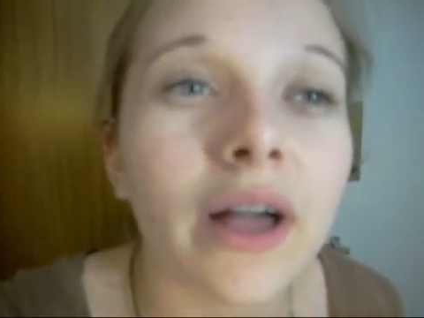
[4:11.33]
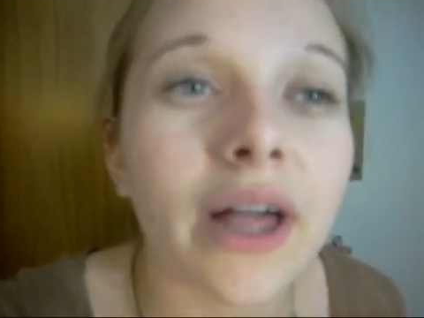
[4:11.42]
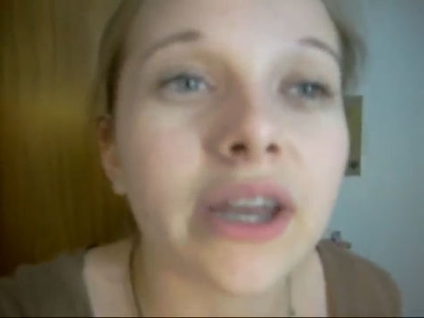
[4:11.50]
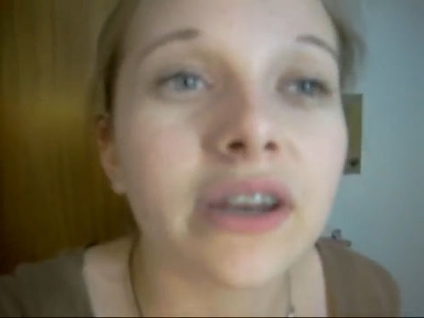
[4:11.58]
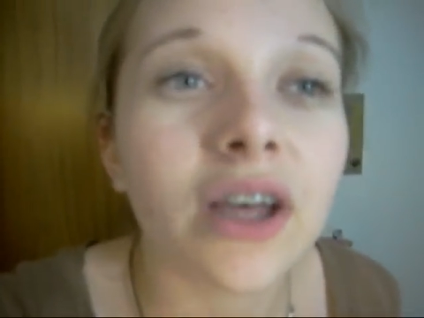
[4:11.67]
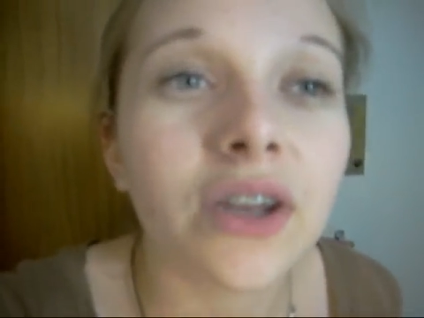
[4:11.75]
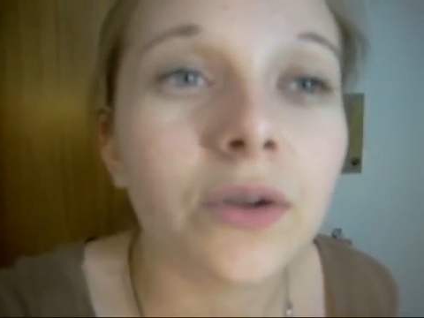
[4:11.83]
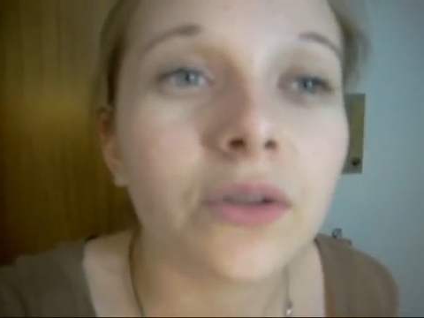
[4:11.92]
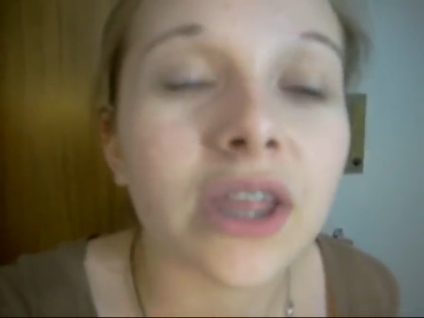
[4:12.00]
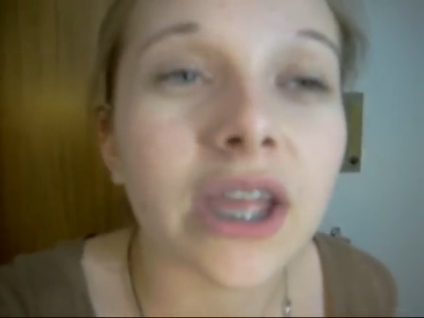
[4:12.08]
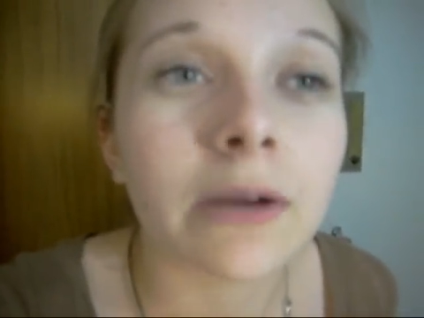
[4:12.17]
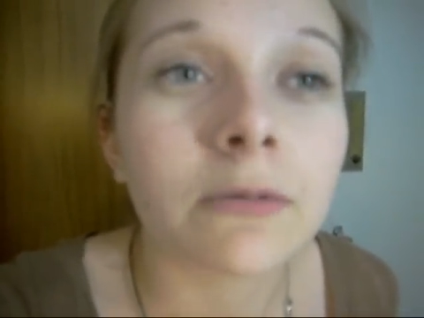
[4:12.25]
I did not know
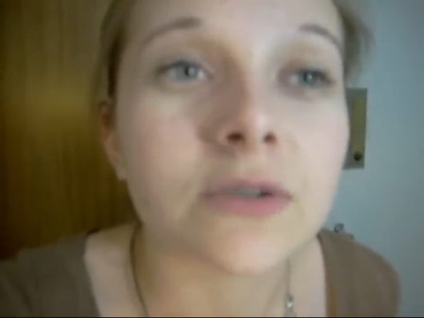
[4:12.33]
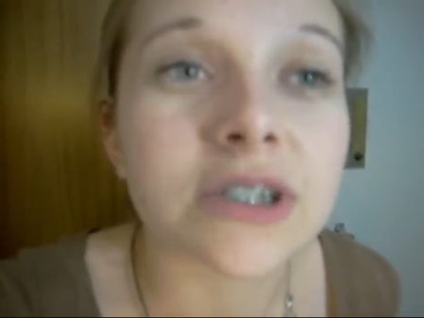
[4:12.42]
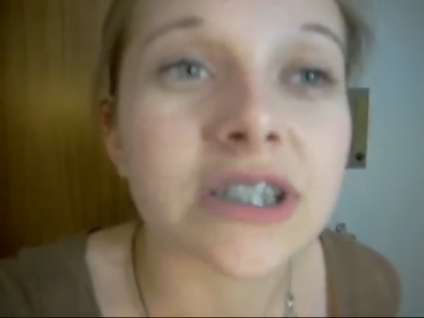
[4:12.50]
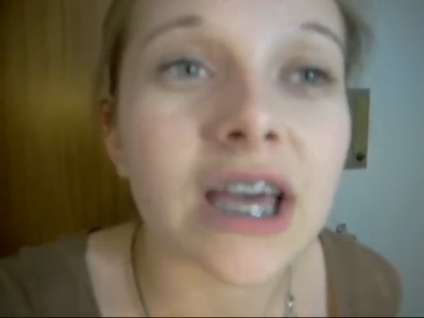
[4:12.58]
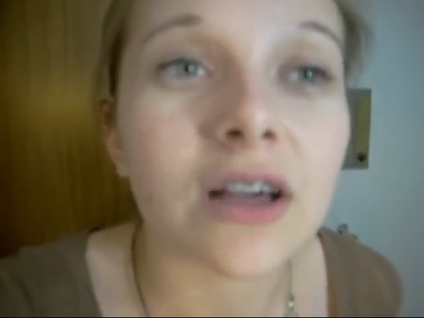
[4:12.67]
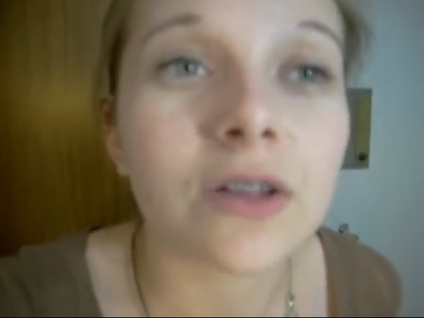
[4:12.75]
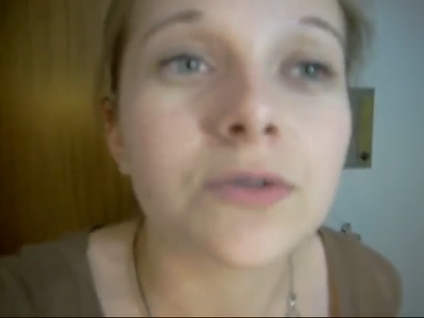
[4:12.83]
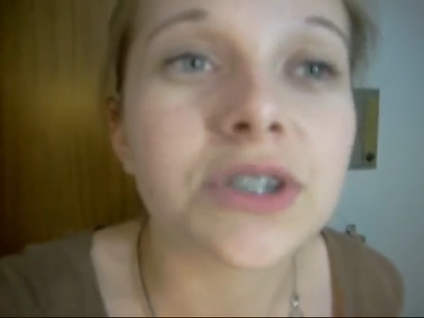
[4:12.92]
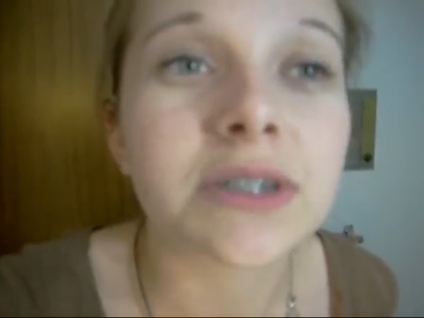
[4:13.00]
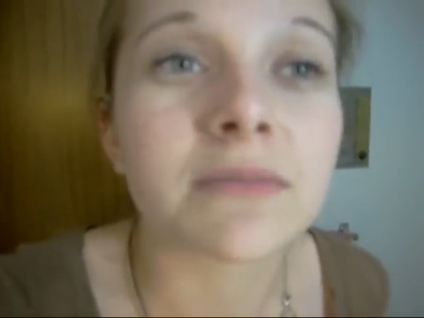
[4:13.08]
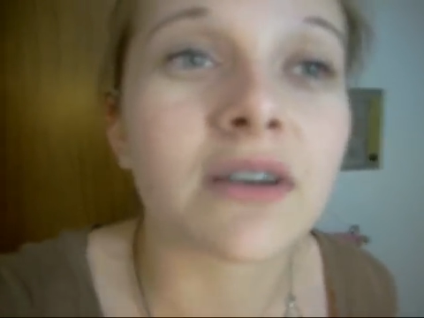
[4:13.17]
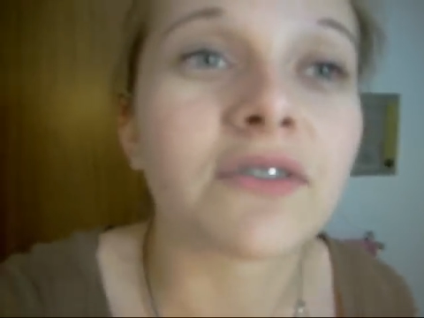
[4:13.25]
the camera was that close
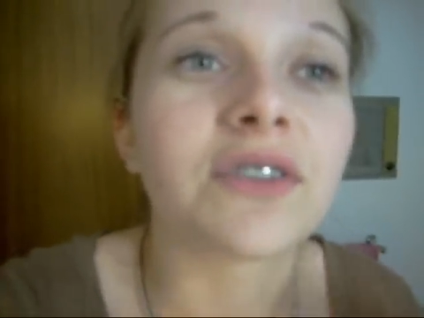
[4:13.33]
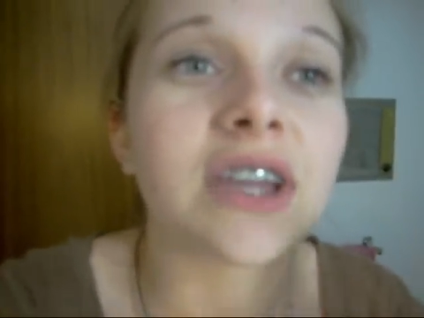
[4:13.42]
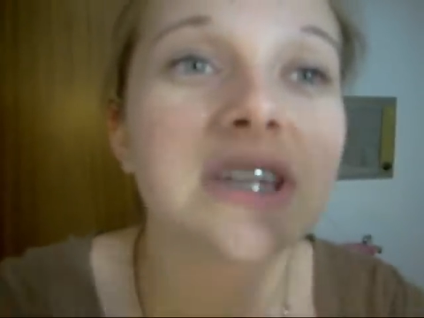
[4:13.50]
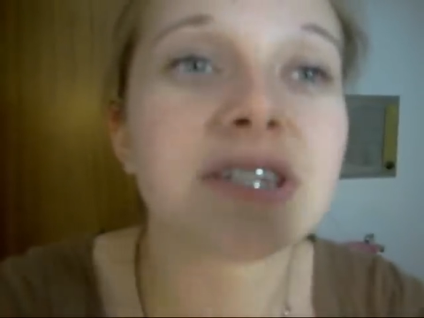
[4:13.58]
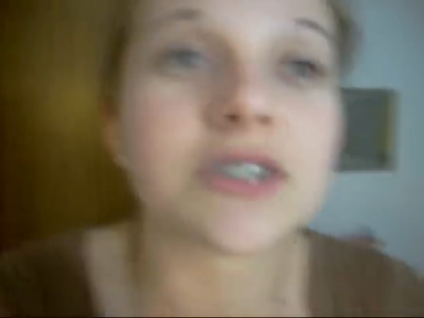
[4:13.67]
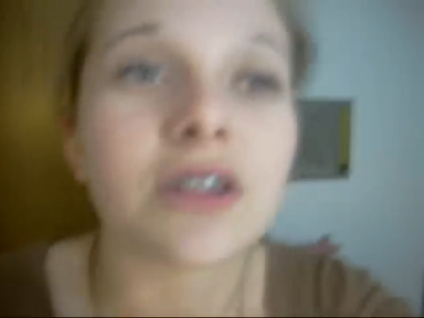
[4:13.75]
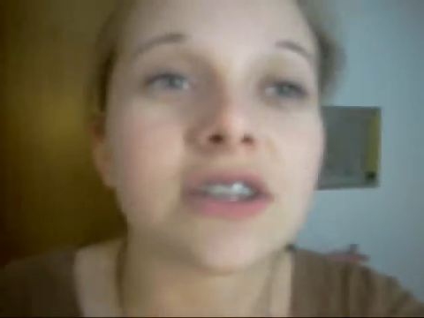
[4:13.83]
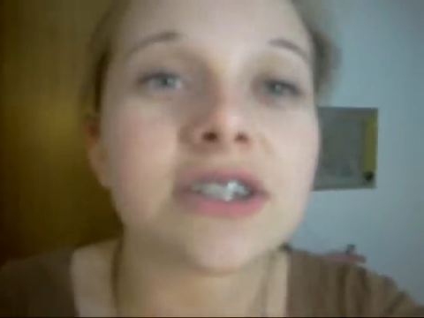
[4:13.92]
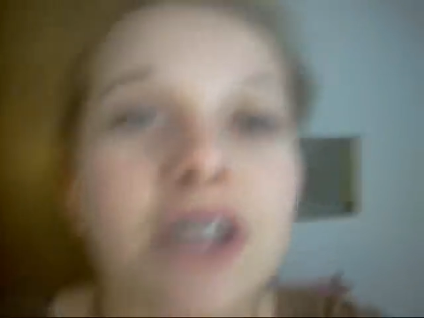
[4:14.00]
to my face till I